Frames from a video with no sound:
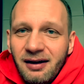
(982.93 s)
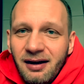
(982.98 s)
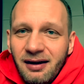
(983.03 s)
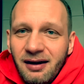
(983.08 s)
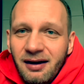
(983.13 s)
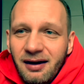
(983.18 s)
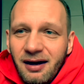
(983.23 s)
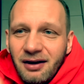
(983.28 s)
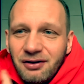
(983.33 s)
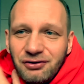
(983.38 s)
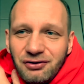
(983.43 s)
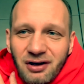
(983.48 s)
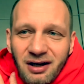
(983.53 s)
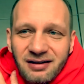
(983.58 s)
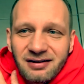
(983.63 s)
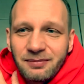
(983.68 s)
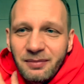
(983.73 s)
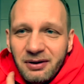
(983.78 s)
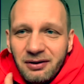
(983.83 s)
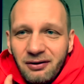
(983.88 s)

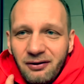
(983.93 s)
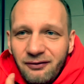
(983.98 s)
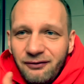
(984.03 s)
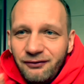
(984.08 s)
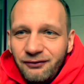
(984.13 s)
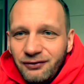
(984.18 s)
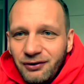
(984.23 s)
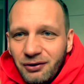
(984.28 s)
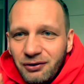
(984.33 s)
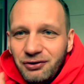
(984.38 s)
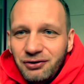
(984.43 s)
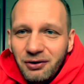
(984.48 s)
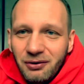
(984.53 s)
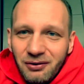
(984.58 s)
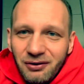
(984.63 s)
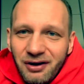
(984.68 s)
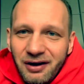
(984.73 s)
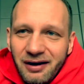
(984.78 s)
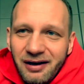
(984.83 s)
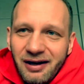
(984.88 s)
adjustment of your
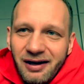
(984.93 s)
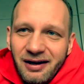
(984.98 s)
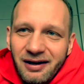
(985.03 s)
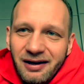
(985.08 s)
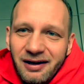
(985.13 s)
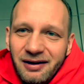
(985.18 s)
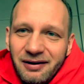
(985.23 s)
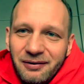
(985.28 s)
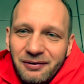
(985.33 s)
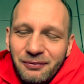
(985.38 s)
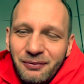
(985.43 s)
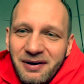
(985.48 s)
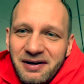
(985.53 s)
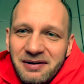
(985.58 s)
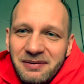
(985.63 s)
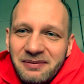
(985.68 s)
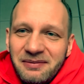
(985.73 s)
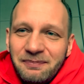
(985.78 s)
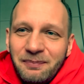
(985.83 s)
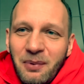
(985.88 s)
shoulder when
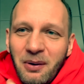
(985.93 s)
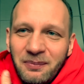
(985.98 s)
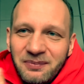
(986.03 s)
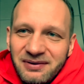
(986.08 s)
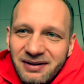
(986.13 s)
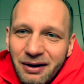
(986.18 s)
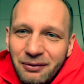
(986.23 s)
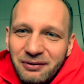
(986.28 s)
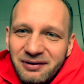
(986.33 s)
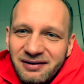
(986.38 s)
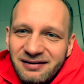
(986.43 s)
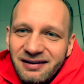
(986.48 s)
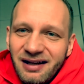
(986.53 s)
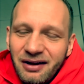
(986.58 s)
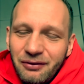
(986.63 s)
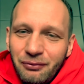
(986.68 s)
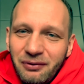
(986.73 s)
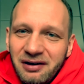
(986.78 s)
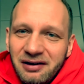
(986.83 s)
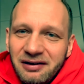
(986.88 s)
it pops out is not
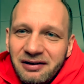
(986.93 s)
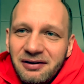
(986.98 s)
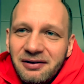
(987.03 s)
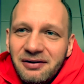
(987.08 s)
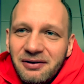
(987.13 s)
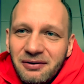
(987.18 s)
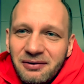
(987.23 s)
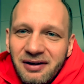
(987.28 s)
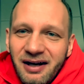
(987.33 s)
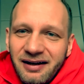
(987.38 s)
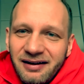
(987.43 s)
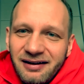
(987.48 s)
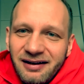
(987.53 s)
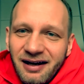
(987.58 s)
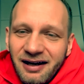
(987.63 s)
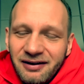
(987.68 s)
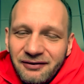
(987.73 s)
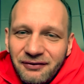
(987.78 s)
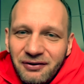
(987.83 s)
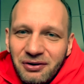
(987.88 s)
really good idea
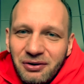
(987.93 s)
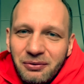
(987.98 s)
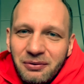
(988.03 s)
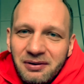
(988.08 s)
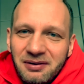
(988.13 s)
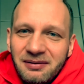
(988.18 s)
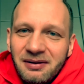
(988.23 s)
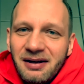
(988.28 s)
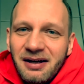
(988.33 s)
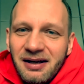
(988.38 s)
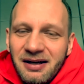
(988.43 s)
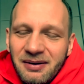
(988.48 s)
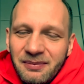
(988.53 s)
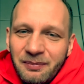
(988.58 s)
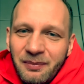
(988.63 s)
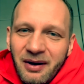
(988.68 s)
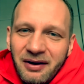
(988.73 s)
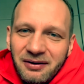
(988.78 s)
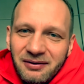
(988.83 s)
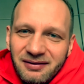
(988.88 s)
if you do it
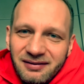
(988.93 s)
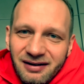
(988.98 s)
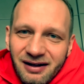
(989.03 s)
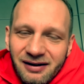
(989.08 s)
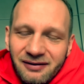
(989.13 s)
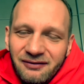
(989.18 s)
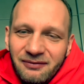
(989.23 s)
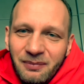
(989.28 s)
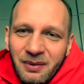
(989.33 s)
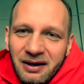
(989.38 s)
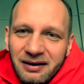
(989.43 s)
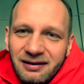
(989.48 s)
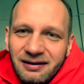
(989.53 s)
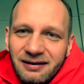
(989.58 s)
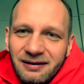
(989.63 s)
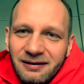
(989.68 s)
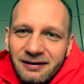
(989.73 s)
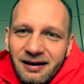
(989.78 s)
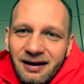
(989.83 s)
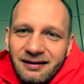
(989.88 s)
by yourself, but
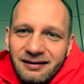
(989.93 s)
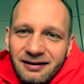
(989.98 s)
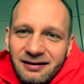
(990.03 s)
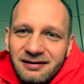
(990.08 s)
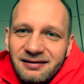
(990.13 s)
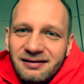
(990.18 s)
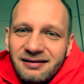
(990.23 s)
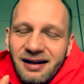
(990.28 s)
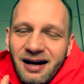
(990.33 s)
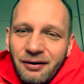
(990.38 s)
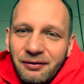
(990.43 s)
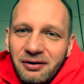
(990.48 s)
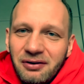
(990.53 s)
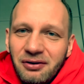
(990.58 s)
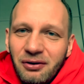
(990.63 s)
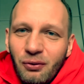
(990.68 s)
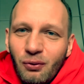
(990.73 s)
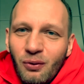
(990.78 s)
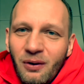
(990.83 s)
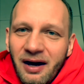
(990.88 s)
at least now you know
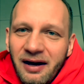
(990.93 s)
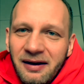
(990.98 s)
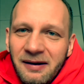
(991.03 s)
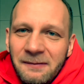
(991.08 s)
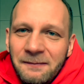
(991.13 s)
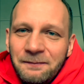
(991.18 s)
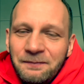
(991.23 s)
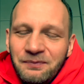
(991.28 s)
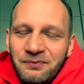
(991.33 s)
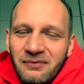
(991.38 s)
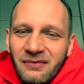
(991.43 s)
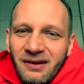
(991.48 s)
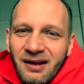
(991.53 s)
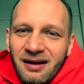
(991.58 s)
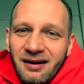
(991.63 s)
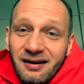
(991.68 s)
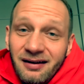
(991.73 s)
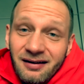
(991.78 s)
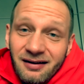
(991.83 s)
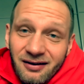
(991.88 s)
why.
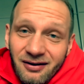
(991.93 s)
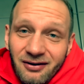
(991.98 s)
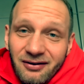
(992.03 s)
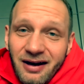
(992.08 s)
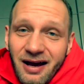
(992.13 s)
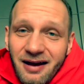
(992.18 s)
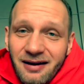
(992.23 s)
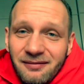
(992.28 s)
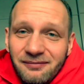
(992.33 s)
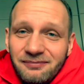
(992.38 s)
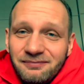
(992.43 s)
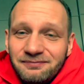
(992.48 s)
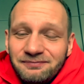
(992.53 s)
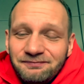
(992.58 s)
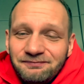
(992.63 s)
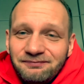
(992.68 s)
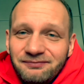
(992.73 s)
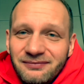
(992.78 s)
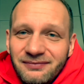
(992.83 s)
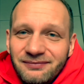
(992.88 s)
Okay,
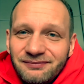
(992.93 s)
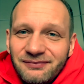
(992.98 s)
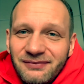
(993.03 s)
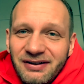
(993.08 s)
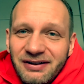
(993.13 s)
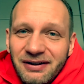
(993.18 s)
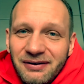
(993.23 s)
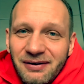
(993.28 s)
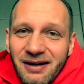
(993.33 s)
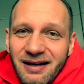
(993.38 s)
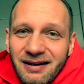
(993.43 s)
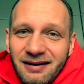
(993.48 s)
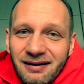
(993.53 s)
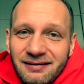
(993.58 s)
see you later.